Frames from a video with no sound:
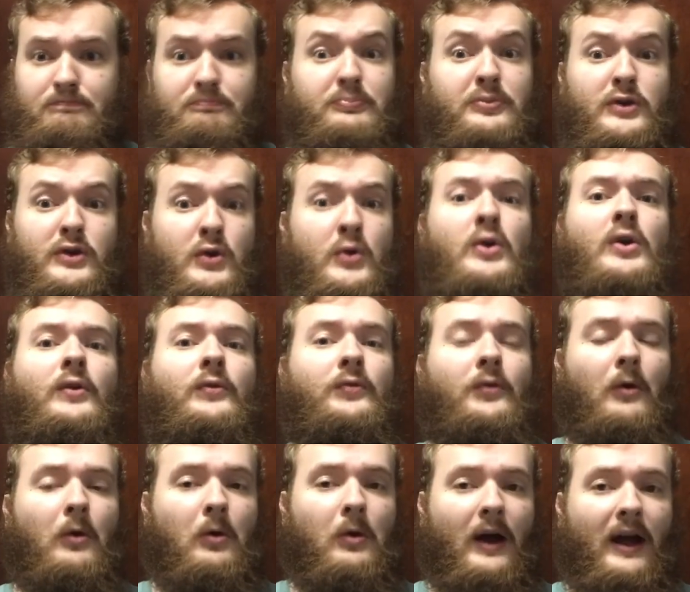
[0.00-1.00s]

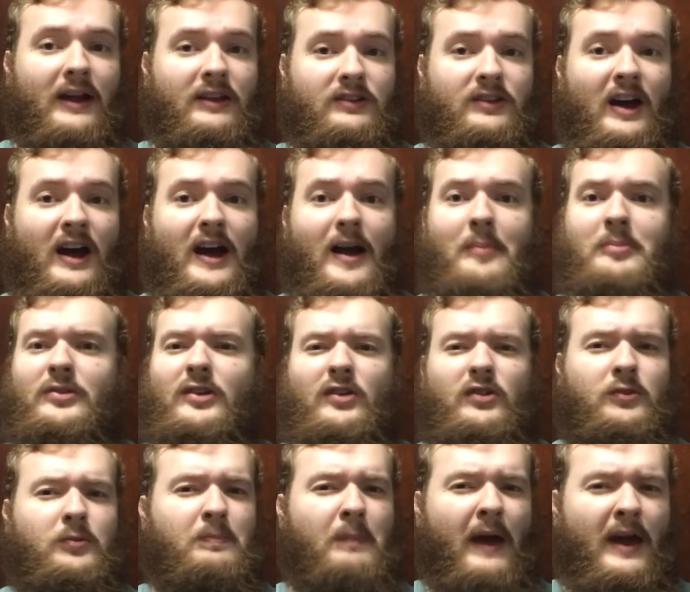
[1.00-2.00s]
beautiful at times,
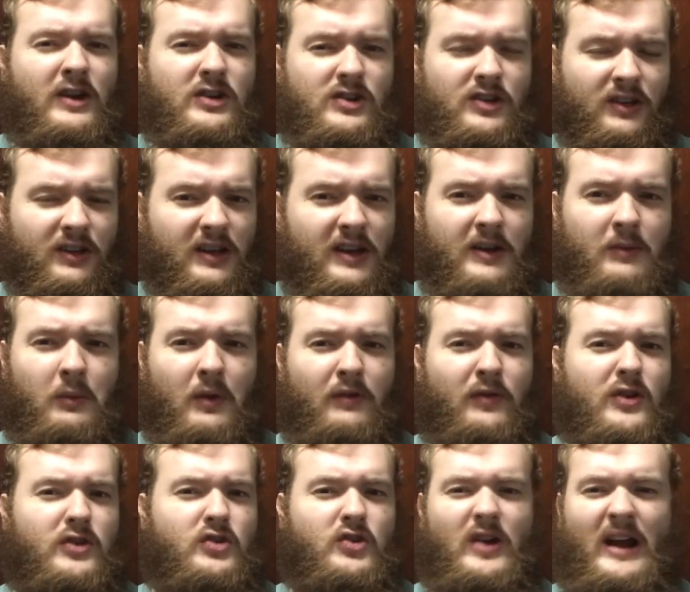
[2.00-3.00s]
especially with
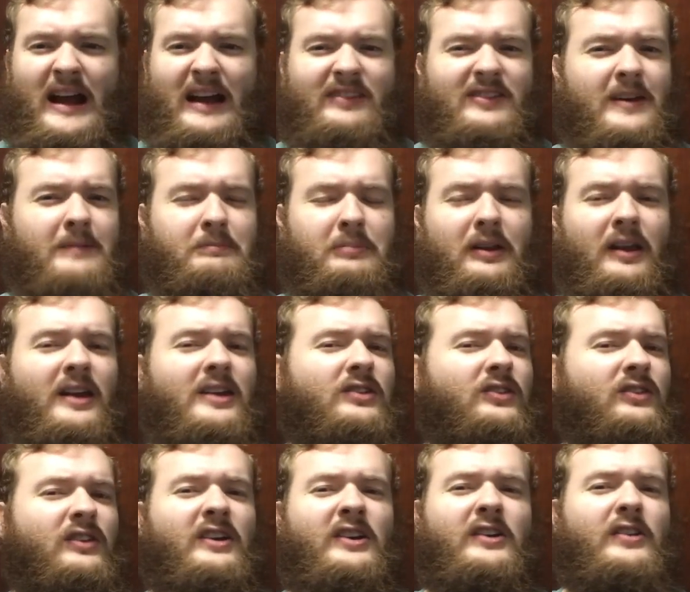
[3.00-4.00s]
a track that
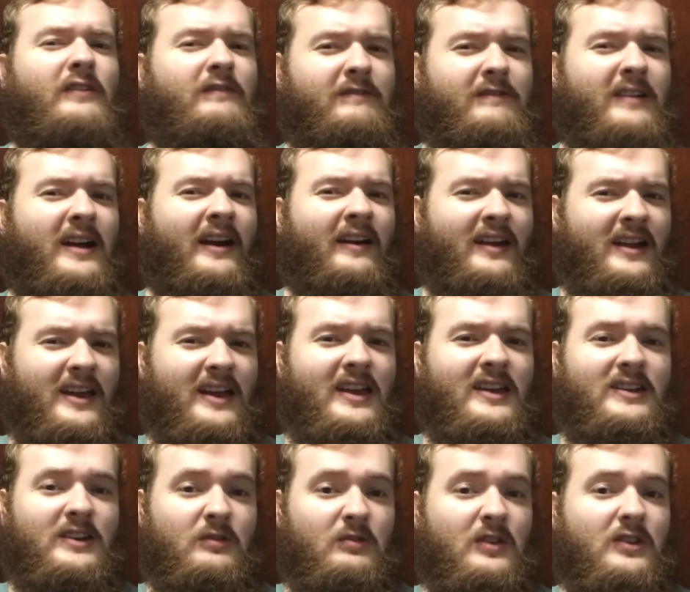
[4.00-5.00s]
plays near the very
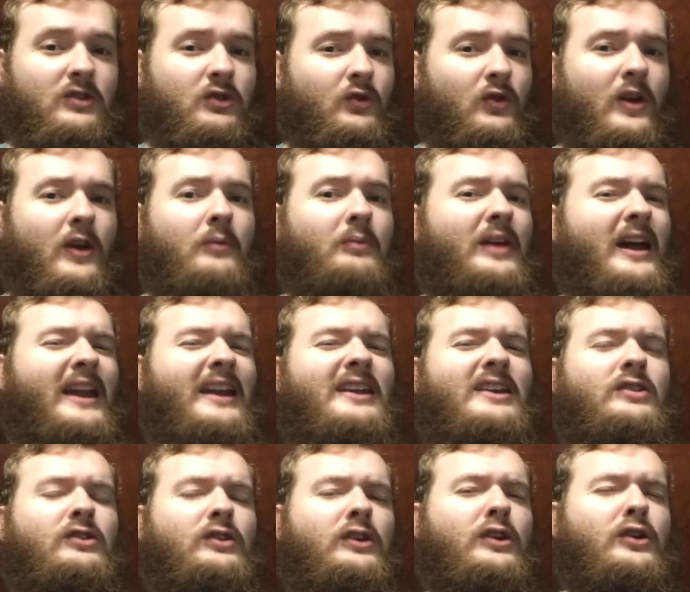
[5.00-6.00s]
end of this film that
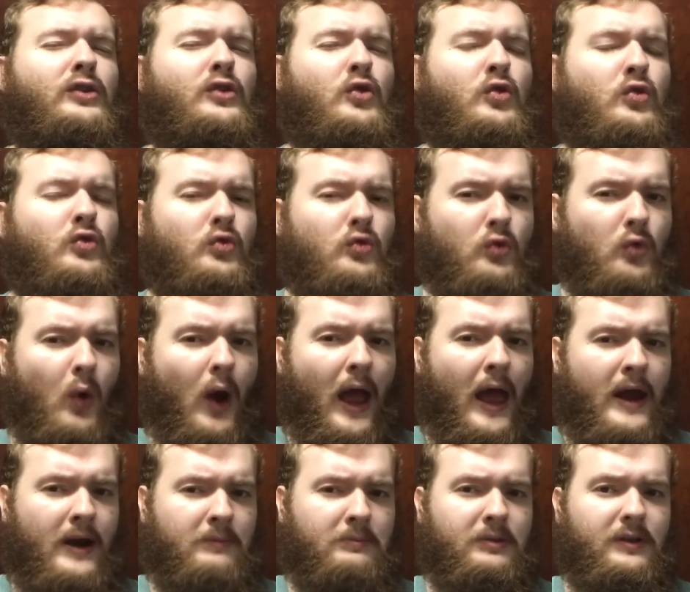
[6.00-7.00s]
is
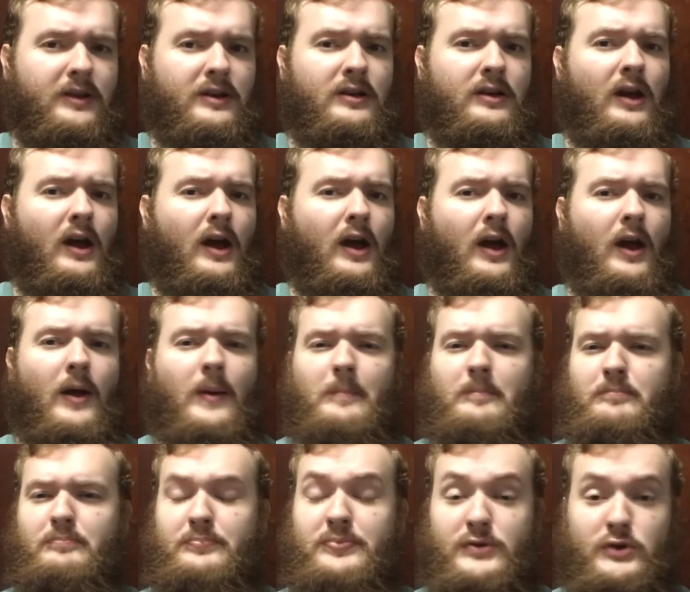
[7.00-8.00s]
incredibly
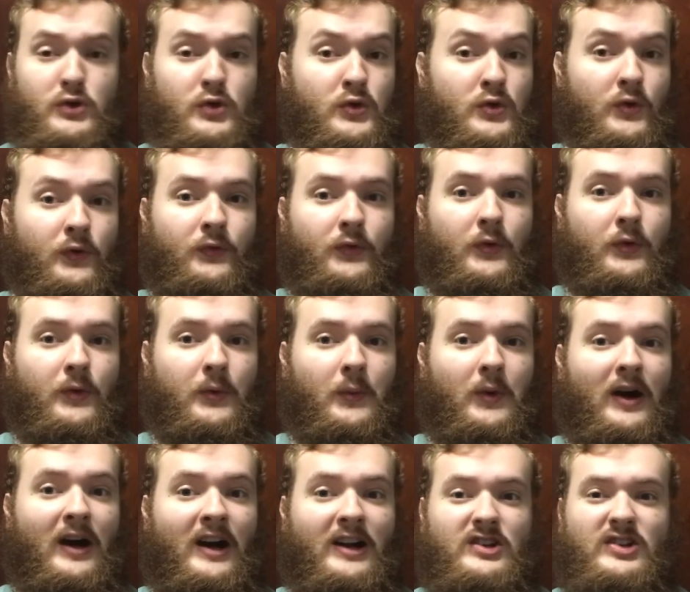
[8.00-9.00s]
beautiful to
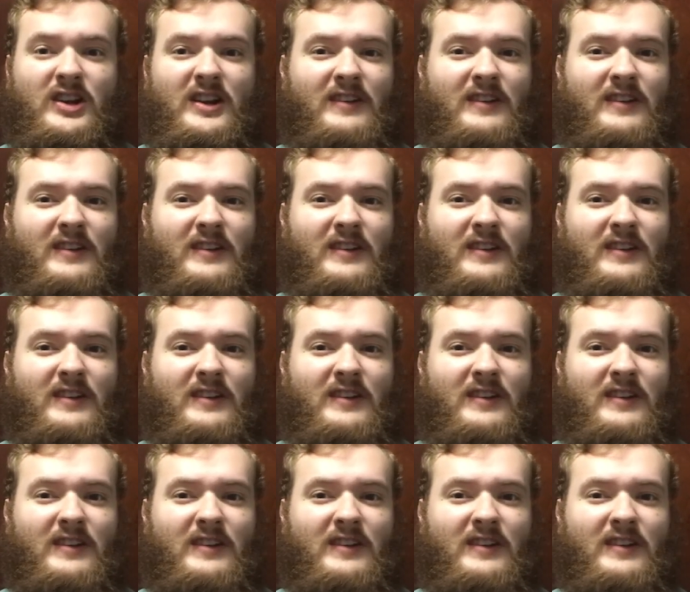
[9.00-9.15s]
watch.